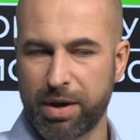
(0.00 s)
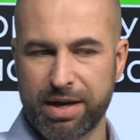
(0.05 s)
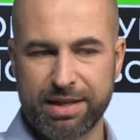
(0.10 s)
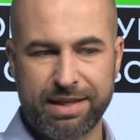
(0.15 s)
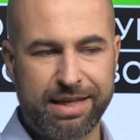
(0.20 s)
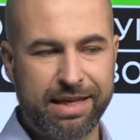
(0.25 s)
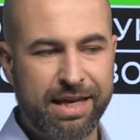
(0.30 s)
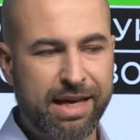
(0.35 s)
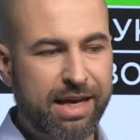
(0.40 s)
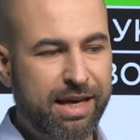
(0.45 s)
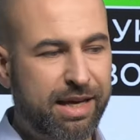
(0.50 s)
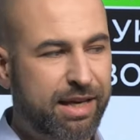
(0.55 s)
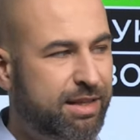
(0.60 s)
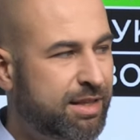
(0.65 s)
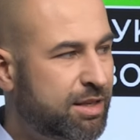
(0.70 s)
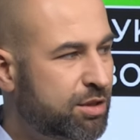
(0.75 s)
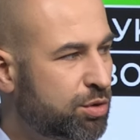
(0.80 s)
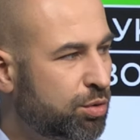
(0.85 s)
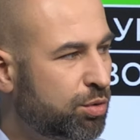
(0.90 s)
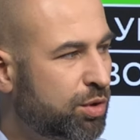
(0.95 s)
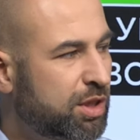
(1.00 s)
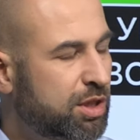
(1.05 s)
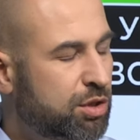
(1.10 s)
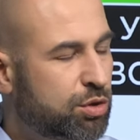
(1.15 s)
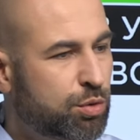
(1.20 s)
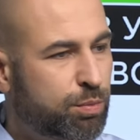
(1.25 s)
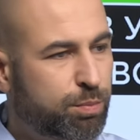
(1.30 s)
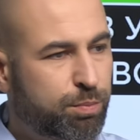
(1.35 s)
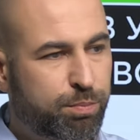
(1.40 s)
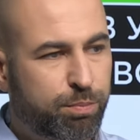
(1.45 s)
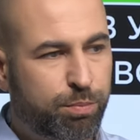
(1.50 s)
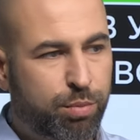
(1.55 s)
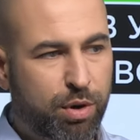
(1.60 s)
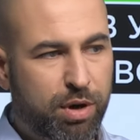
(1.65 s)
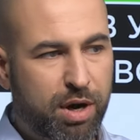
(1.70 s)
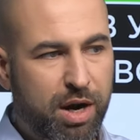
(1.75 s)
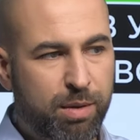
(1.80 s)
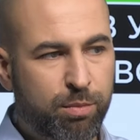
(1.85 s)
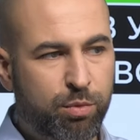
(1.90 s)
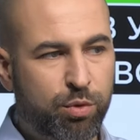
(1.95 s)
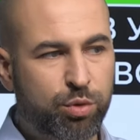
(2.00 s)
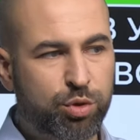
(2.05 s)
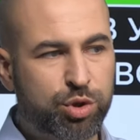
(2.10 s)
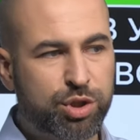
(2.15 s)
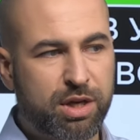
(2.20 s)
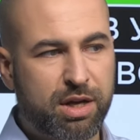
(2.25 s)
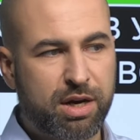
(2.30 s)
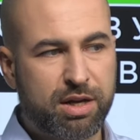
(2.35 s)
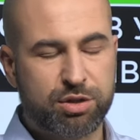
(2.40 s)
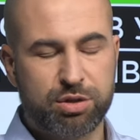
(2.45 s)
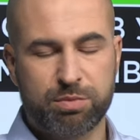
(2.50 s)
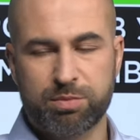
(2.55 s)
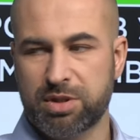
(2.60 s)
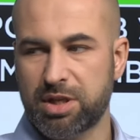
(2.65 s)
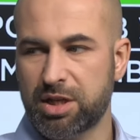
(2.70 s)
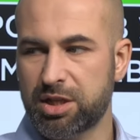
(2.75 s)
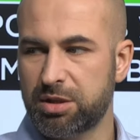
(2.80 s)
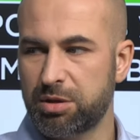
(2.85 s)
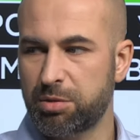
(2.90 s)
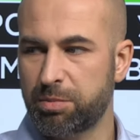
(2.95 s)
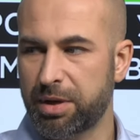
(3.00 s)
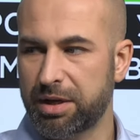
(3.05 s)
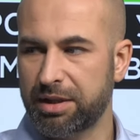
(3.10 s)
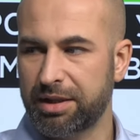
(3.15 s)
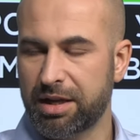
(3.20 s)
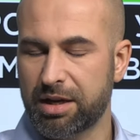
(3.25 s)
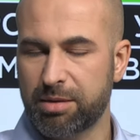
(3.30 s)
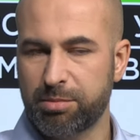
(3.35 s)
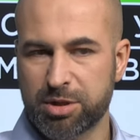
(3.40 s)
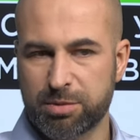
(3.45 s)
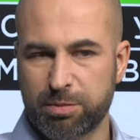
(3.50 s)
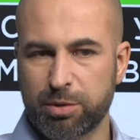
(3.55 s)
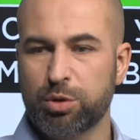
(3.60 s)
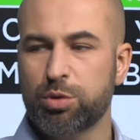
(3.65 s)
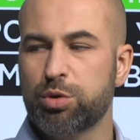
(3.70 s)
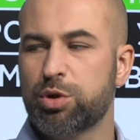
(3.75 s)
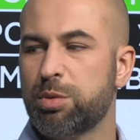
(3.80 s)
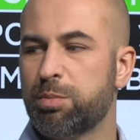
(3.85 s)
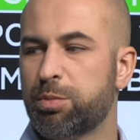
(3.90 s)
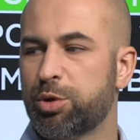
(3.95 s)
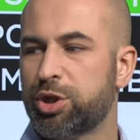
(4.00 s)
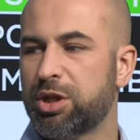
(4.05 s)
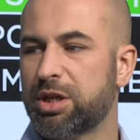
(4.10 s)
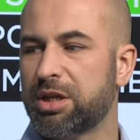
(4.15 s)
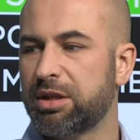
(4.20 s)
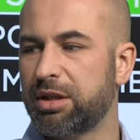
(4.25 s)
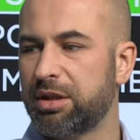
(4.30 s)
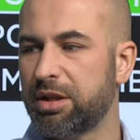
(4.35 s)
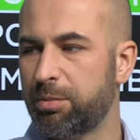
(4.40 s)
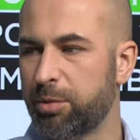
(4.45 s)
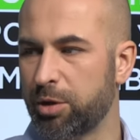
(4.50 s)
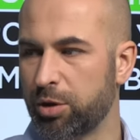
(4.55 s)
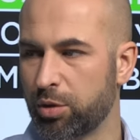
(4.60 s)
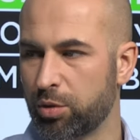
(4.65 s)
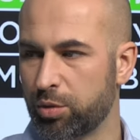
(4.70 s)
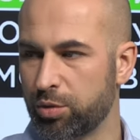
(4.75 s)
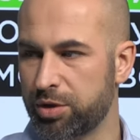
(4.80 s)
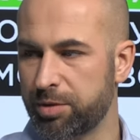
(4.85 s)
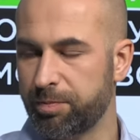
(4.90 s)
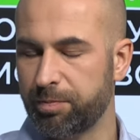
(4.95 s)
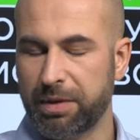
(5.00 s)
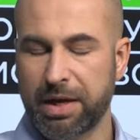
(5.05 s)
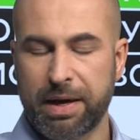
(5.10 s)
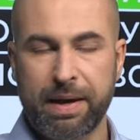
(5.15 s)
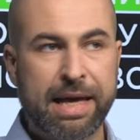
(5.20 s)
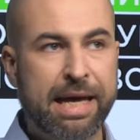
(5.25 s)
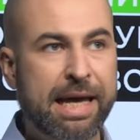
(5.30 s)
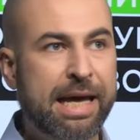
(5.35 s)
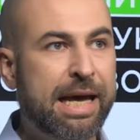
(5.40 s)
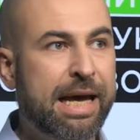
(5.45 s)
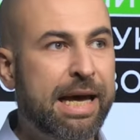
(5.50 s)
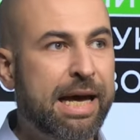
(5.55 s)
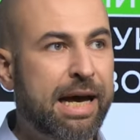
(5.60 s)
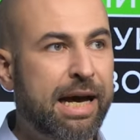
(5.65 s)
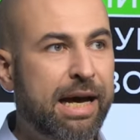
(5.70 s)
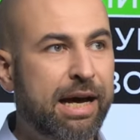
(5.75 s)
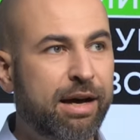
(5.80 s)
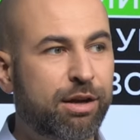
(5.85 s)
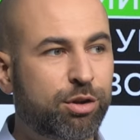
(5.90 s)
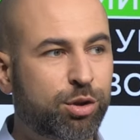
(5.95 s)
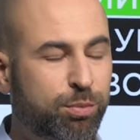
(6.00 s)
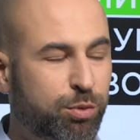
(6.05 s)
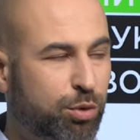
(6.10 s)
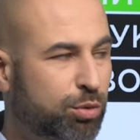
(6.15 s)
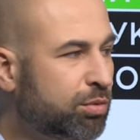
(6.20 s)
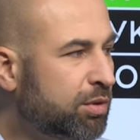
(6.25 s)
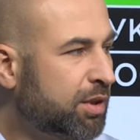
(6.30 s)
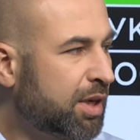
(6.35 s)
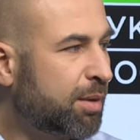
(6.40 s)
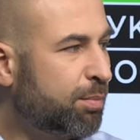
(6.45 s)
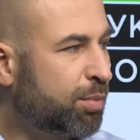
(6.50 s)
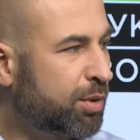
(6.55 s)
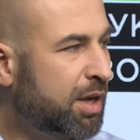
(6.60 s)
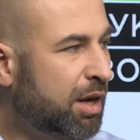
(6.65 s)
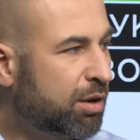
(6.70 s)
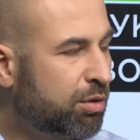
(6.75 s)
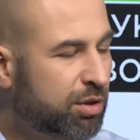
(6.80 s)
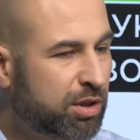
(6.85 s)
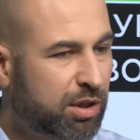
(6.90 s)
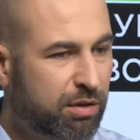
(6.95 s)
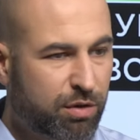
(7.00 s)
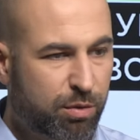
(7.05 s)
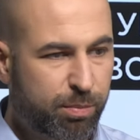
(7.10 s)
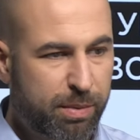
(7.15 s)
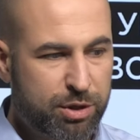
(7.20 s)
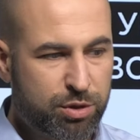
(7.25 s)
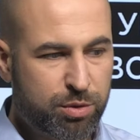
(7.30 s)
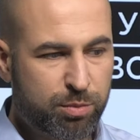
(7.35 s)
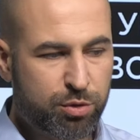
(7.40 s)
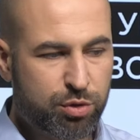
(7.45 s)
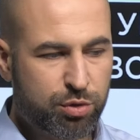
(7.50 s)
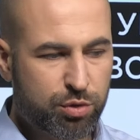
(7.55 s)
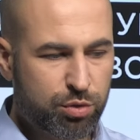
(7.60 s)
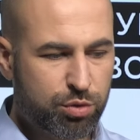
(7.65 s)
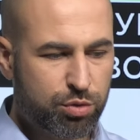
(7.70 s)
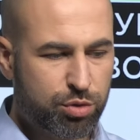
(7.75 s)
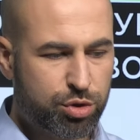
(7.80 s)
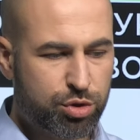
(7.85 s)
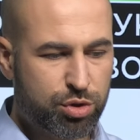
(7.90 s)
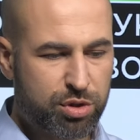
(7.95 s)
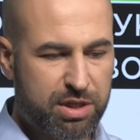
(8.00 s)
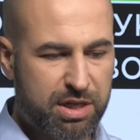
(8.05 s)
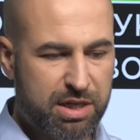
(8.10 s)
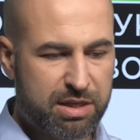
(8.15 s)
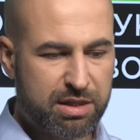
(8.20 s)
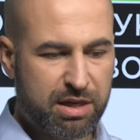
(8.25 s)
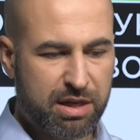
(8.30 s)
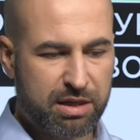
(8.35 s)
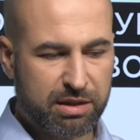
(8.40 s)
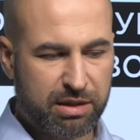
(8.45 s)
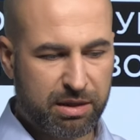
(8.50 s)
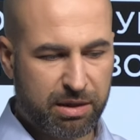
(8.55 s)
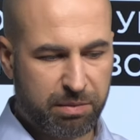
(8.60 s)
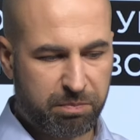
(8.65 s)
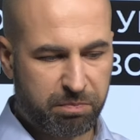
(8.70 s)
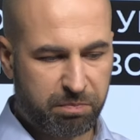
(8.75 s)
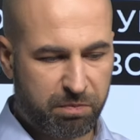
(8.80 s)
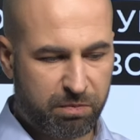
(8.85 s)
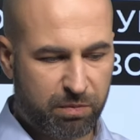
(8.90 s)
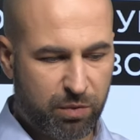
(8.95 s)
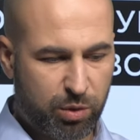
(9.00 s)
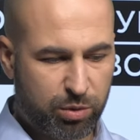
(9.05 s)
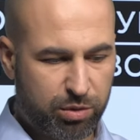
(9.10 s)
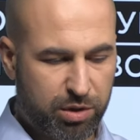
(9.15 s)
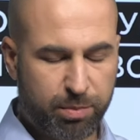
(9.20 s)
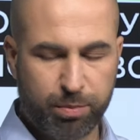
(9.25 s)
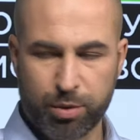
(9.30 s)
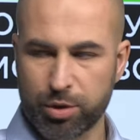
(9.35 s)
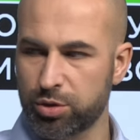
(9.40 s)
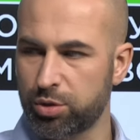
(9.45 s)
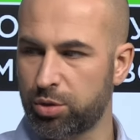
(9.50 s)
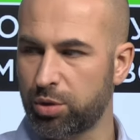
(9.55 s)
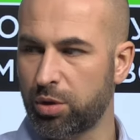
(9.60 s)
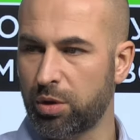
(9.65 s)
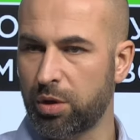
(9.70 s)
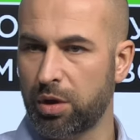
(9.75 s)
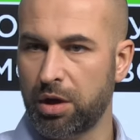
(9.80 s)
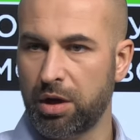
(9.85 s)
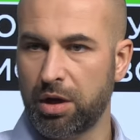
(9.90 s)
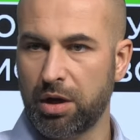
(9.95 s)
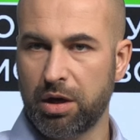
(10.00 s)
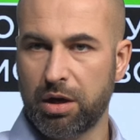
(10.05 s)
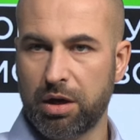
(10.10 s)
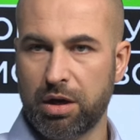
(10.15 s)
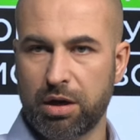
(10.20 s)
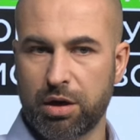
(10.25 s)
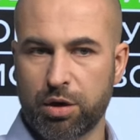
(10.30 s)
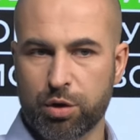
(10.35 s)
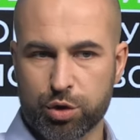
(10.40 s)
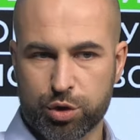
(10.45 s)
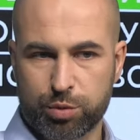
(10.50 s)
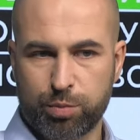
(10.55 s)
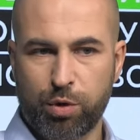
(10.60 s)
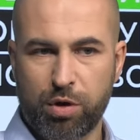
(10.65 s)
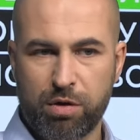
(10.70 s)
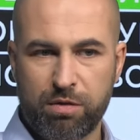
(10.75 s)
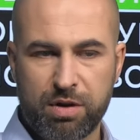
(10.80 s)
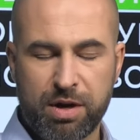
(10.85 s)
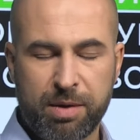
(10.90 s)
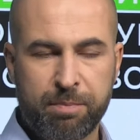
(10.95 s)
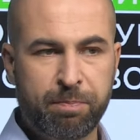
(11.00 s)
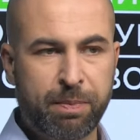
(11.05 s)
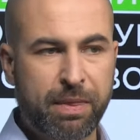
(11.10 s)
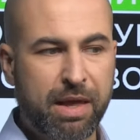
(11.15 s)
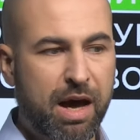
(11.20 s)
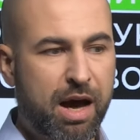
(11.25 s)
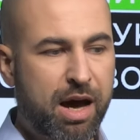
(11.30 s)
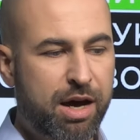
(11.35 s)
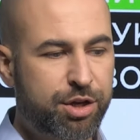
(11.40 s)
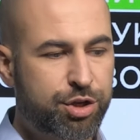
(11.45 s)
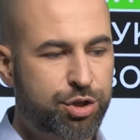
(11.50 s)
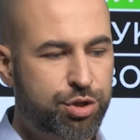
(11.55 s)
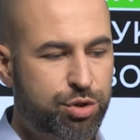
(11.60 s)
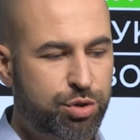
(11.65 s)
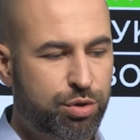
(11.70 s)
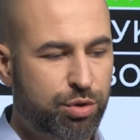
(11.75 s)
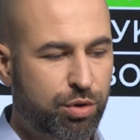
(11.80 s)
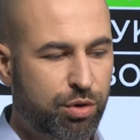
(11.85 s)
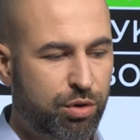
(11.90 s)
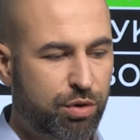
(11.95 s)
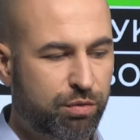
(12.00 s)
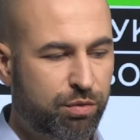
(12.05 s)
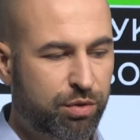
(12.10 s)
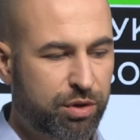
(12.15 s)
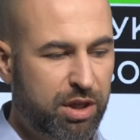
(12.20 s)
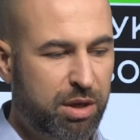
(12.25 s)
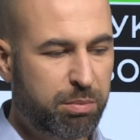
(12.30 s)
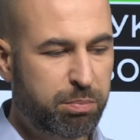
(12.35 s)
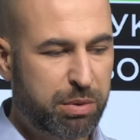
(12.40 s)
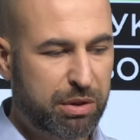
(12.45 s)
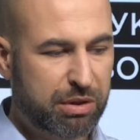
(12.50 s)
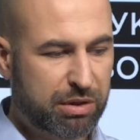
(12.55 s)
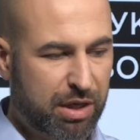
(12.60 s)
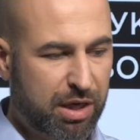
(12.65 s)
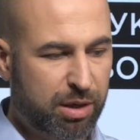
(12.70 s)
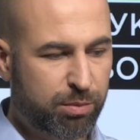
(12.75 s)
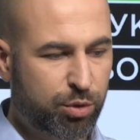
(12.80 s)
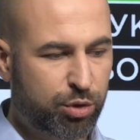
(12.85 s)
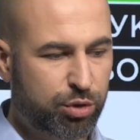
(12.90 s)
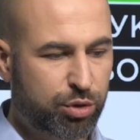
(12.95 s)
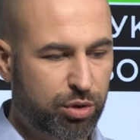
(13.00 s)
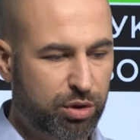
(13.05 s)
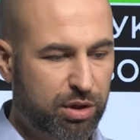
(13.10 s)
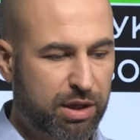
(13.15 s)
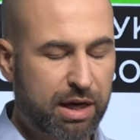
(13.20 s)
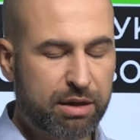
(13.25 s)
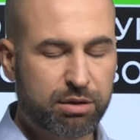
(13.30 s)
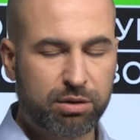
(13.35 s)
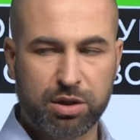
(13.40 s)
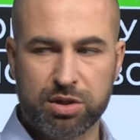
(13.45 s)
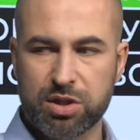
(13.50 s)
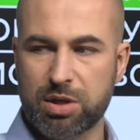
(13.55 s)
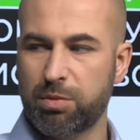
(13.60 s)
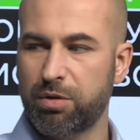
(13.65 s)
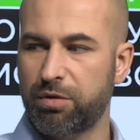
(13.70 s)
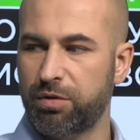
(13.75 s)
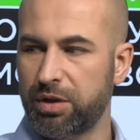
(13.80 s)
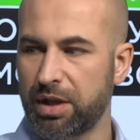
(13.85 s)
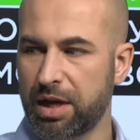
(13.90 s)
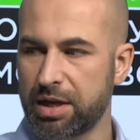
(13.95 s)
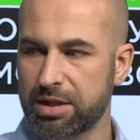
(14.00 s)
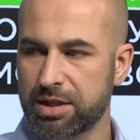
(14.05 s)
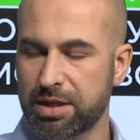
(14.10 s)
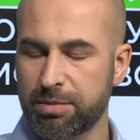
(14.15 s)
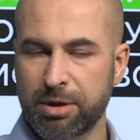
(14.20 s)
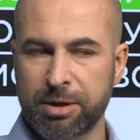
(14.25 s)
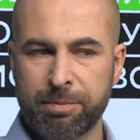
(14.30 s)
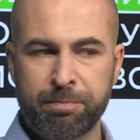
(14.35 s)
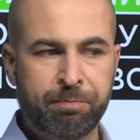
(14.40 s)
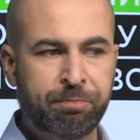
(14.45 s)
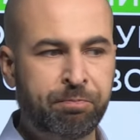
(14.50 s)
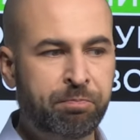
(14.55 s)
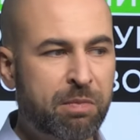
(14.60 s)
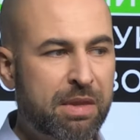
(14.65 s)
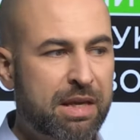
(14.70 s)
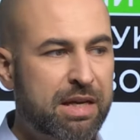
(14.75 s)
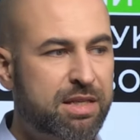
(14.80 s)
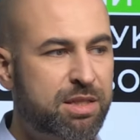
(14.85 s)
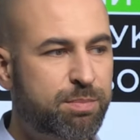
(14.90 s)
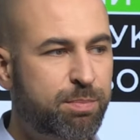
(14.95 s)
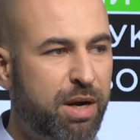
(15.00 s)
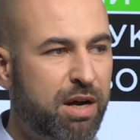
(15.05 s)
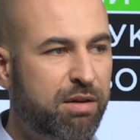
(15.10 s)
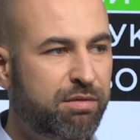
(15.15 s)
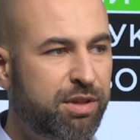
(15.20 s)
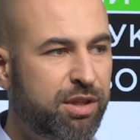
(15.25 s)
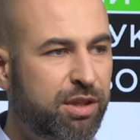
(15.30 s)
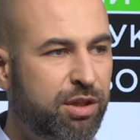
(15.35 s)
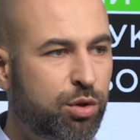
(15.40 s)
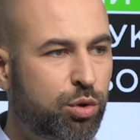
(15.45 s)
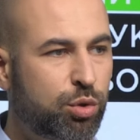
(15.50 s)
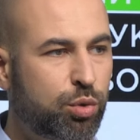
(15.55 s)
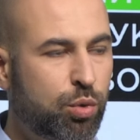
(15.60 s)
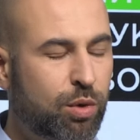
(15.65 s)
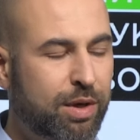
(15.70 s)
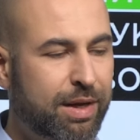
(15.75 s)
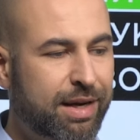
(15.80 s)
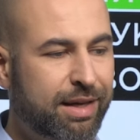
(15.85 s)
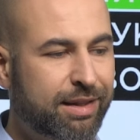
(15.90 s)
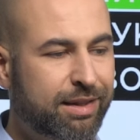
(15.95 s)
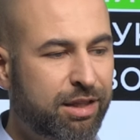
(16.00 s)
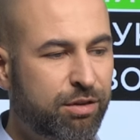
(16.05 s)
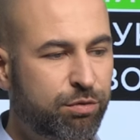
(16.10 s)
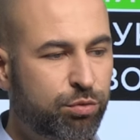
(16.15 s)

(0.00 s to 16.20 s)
to create these projects. We have funded, I think, 37 projects, and we have actually spreading this company to Belarus. We'd like to say thank you to the EU, that they're not giving just talks, empty talk, that they're supporting us financially.